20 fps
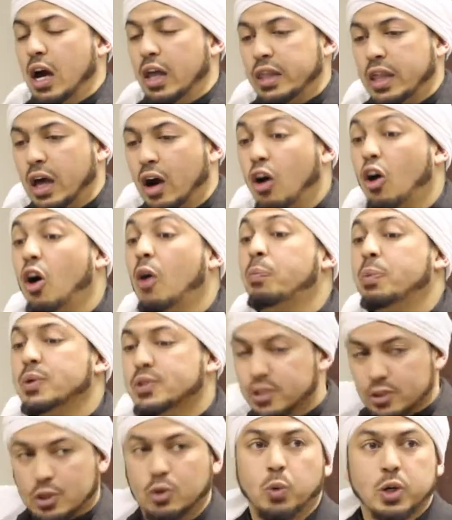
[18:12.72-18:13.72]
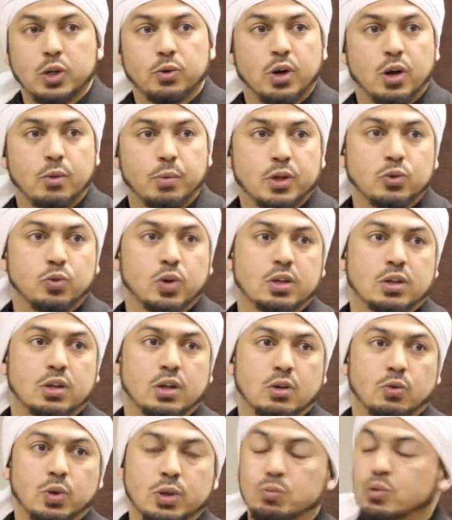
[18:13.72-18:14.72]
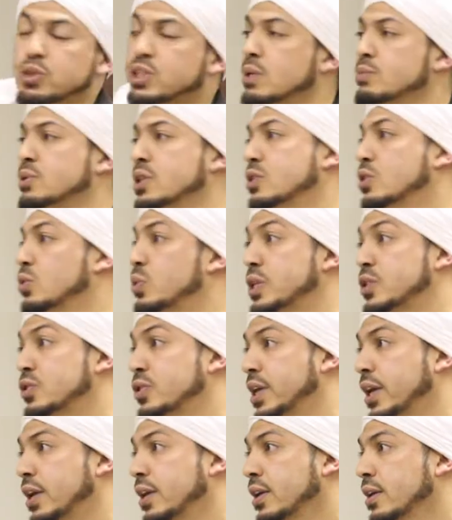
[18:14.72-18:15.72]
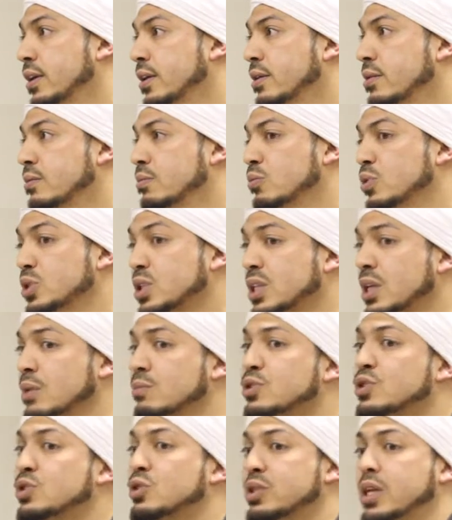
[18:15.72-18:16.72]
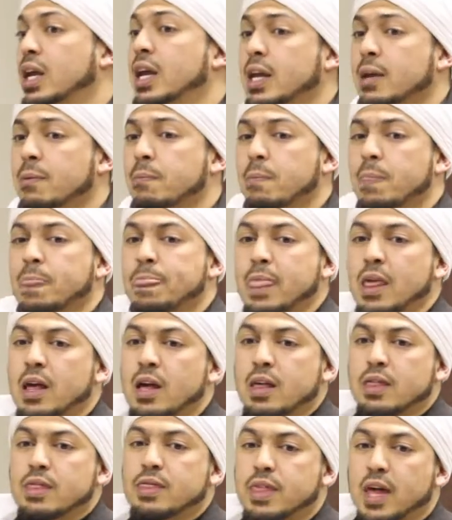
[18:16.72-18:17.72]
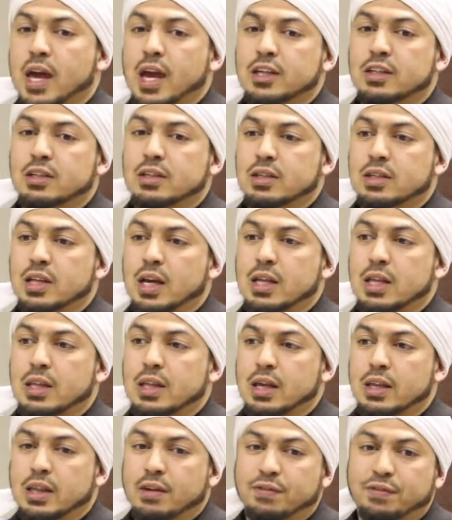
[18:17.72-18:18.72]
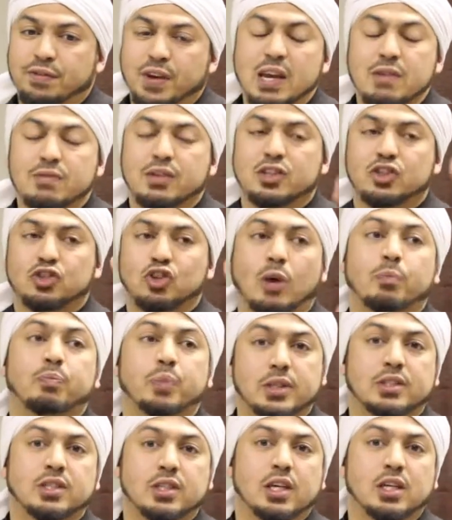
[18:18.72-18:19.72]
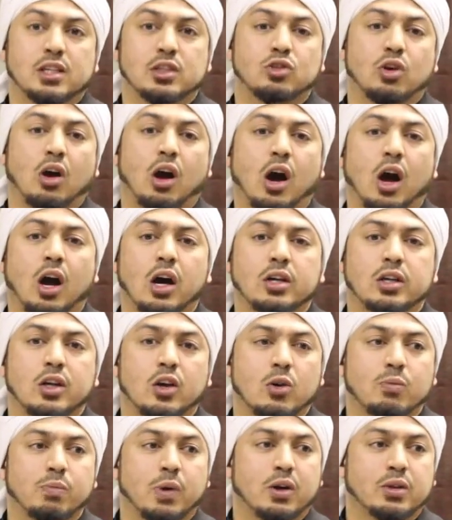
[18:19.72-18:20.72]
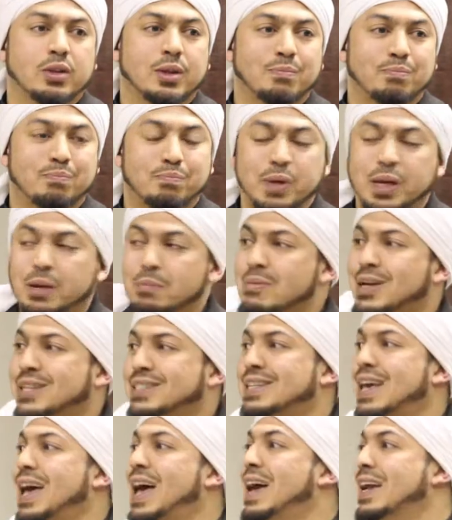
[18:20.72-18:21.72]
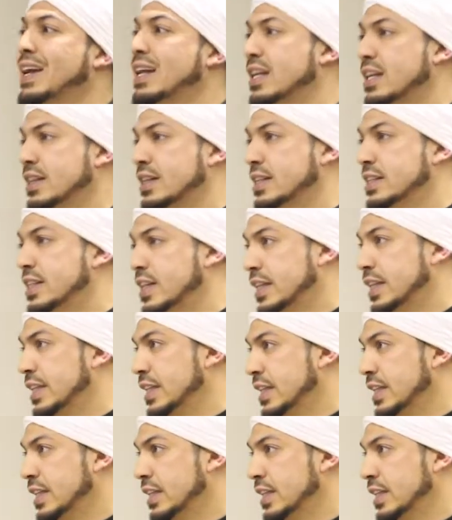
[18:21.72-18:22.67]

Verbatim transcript: The opposite of what, about what, what Muslims are doing today. Muslims today, their, their, their, their favorite topics is to argue about the big masail in the deen